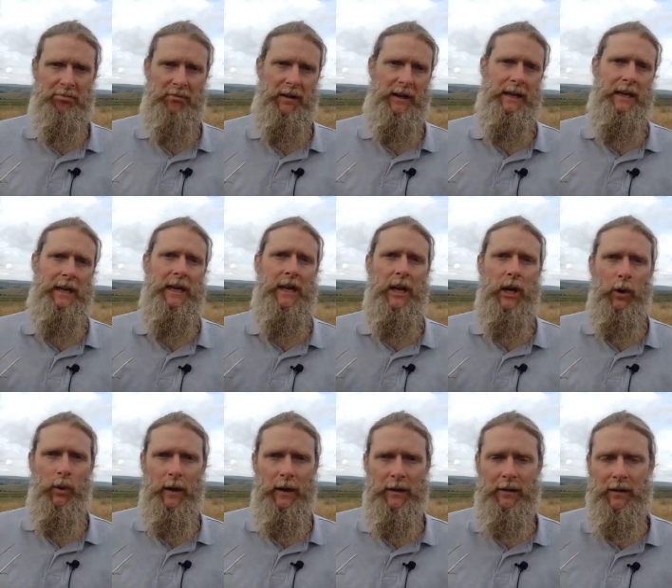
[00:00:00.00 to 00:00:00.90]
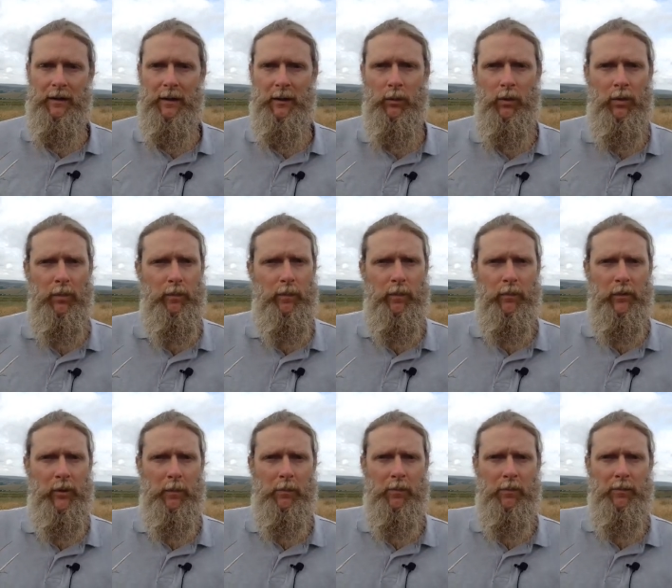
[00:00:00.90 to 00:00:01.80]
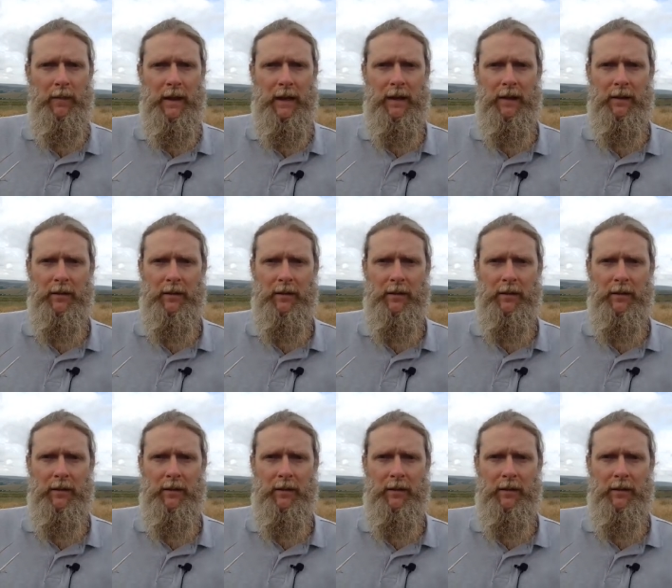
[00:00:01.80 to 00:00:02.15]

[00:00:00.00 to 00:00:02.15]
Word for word: I had no idea what someone meant.